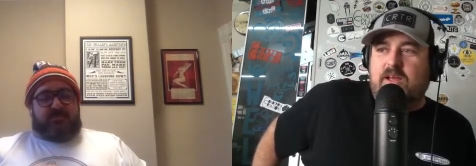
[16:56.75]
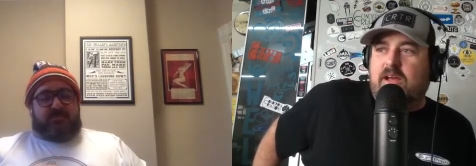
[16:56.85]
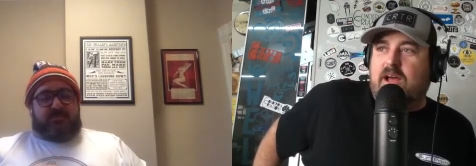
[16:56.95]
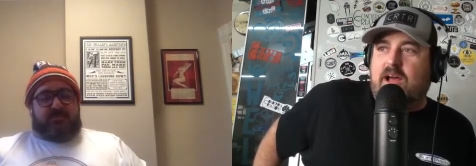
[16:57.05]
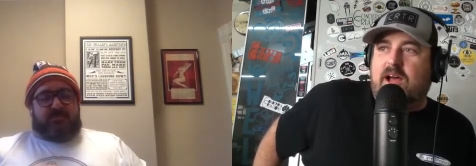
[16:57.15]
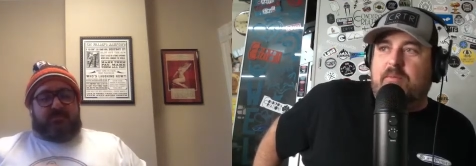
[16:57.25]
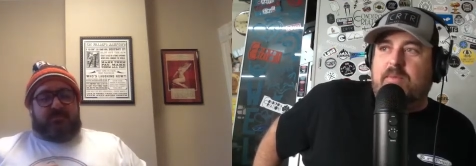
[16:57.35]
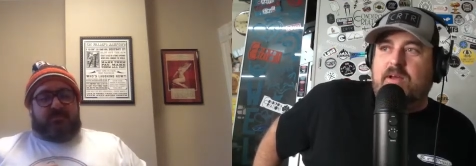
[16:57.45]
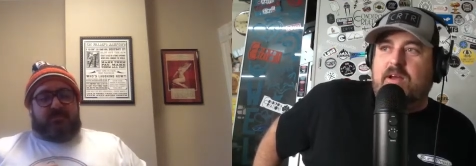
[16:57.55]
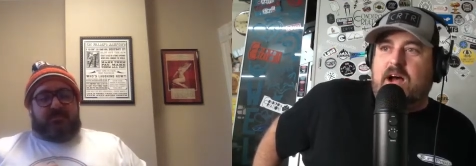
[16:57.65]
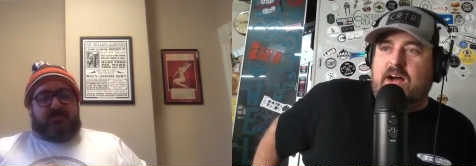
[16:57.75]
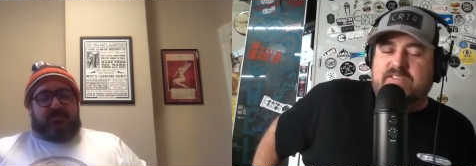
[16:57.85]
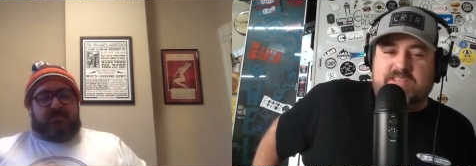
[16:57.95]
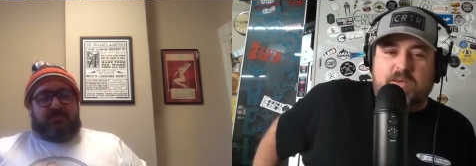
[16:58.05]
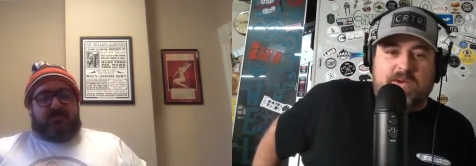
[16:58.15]
Speaker 1: Um, obviously
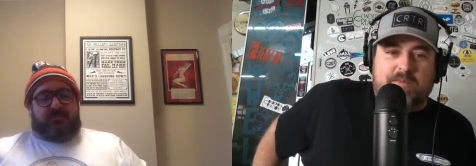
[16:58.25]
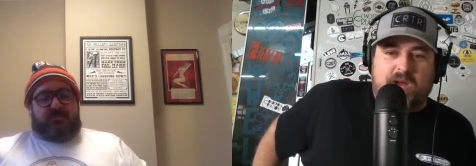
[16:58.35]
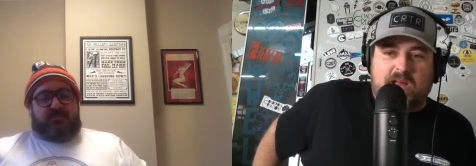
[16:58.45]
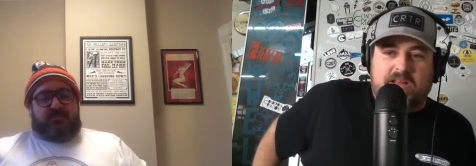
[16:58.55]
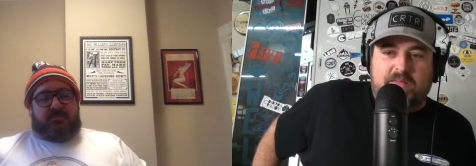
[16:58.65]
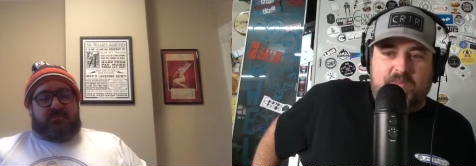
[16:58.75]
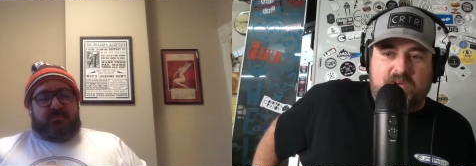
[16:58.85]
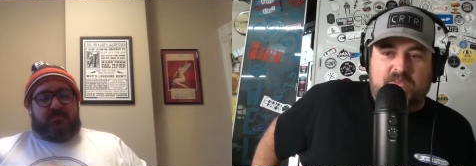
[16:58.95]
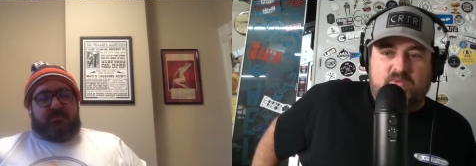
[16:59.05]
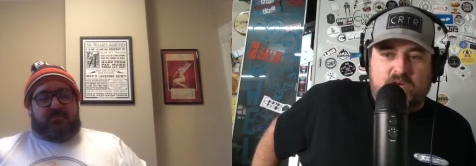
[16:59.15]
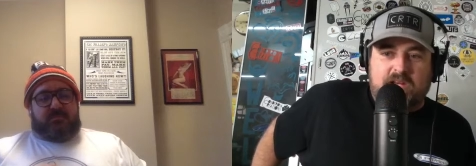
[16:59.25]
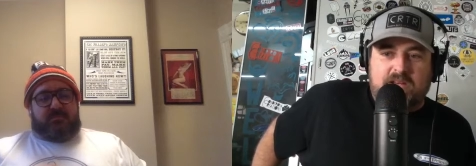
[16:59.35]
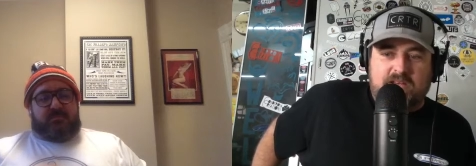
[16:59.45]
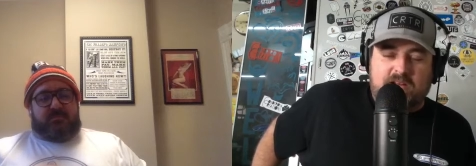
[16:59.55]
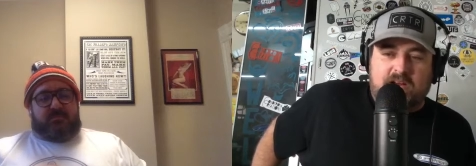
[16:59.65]
when I'm not in the middle of working
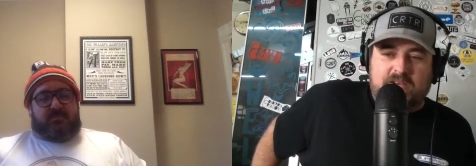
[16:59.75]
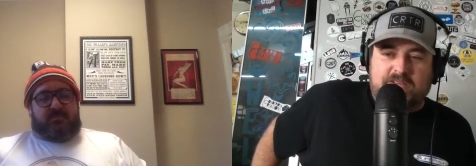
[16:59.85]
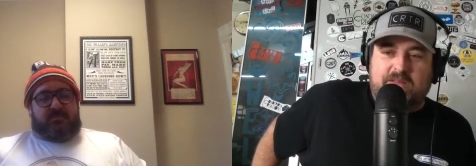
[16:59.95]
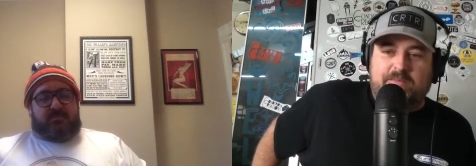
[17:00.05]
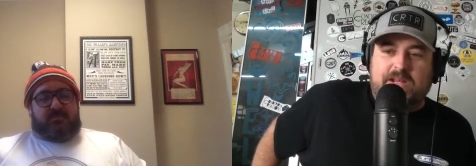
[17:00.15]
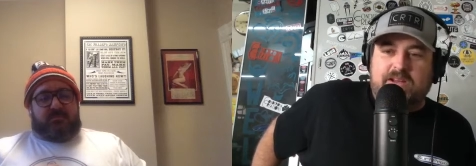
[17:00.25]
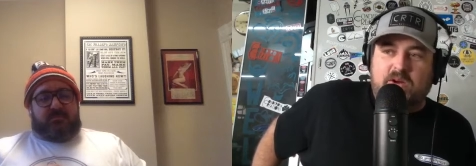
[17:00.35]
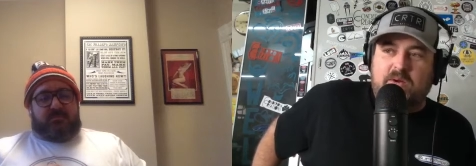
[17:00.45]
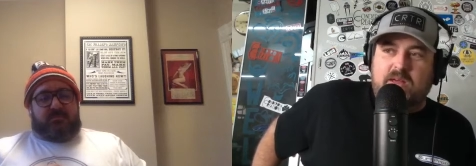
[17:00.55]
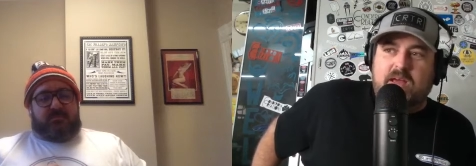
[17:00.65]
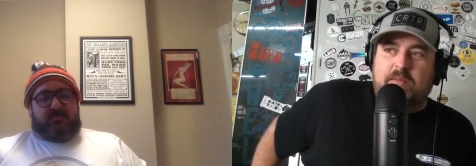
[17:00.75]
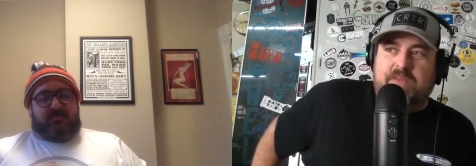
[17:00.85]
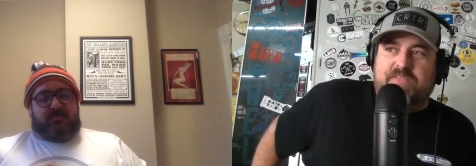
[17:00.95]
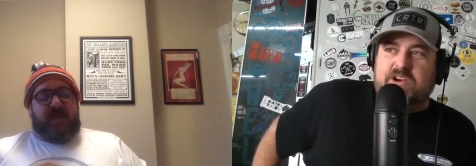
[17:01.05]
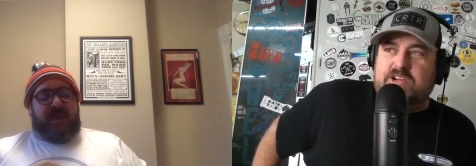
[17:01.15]
on something, you know, but if they're
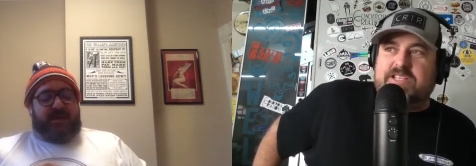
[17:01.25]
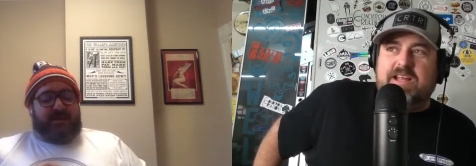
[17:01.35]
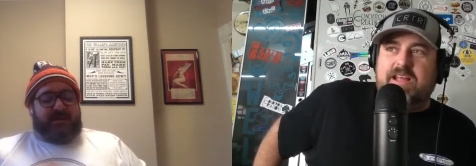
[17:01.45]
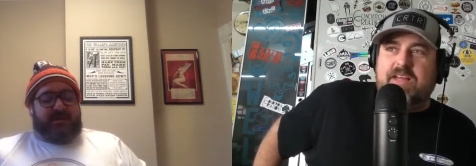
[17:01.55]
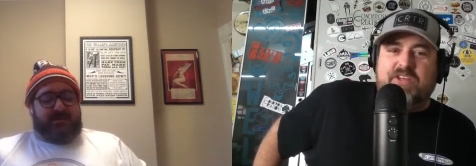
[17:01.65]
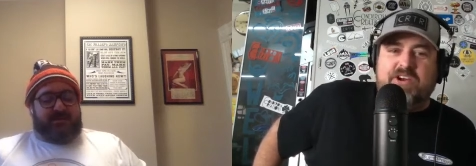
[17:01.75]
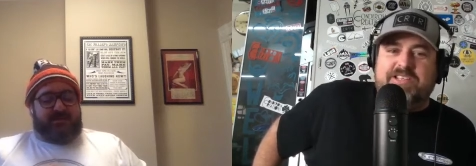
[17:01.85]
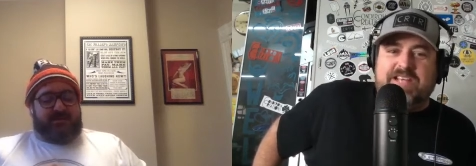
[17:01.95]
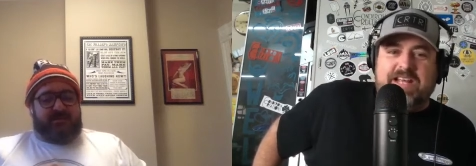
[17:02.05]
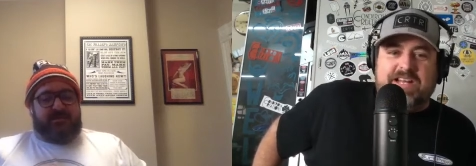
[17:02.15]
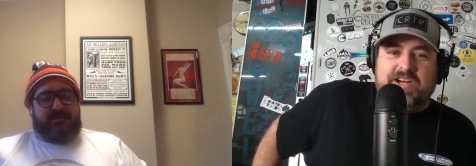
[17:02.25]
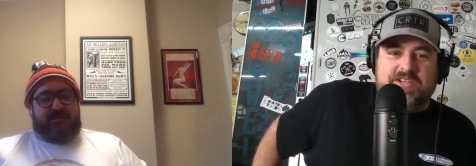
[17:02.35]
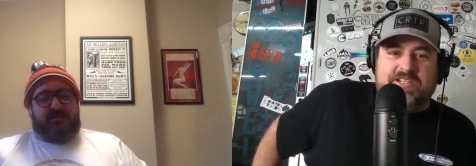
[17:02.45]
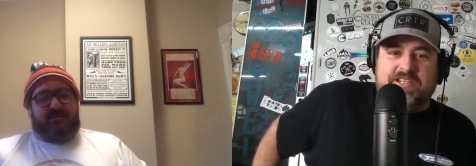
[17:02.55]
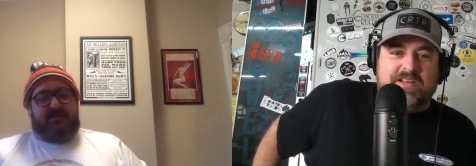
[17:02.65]
yeah. just if they're just in here
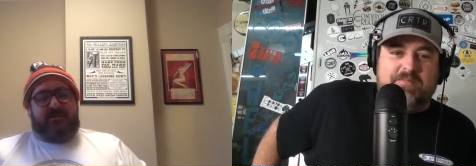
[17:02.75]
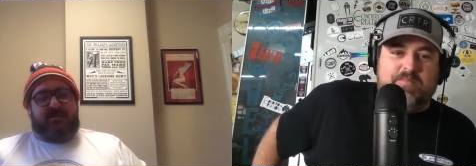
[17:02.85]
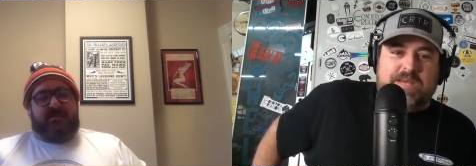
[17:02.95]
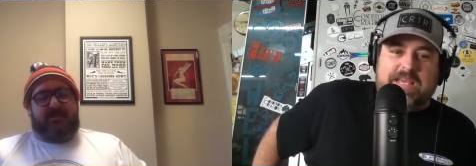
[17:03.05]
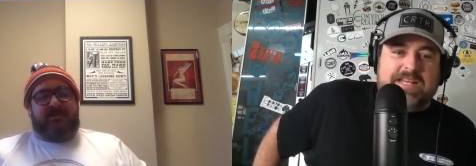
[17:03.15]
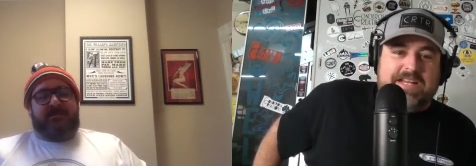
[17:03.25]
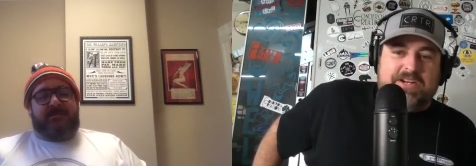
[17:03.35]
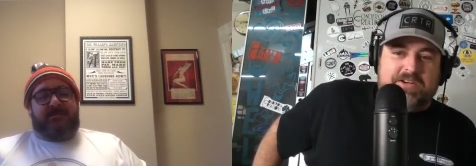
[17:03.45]
to be in here